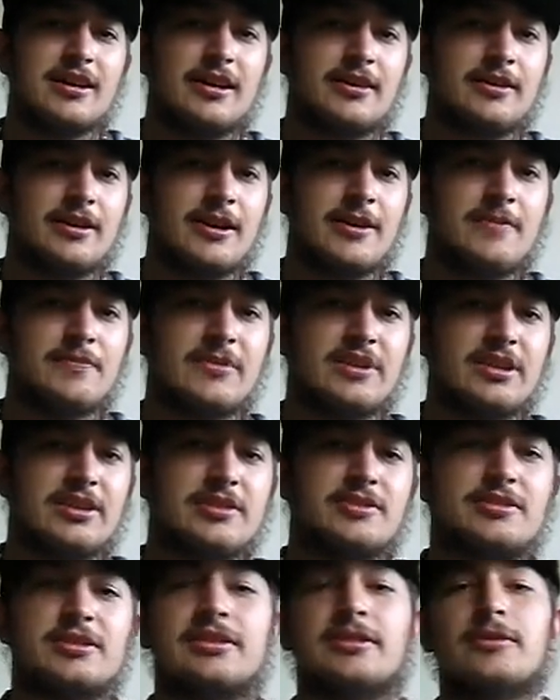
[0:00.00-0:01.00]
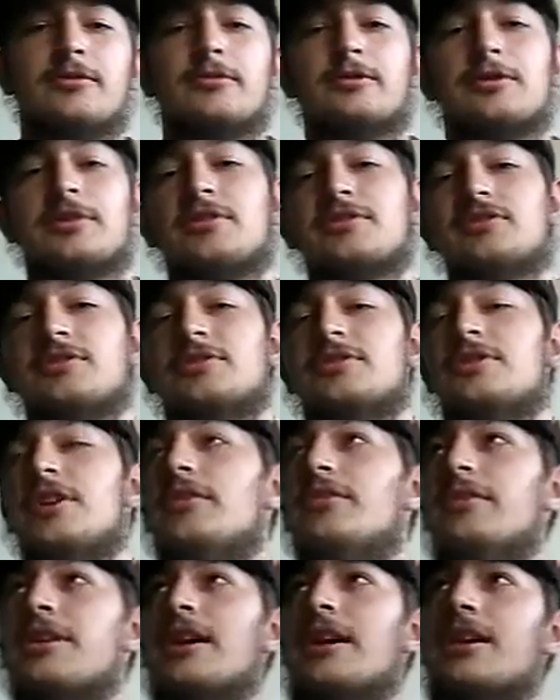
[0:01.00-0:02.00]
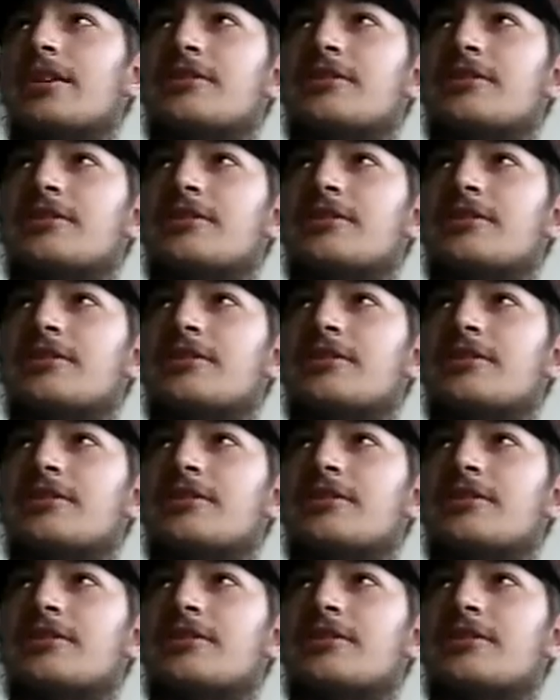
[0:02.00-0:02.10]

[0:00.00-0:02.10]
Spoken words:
All right, the Lord also told,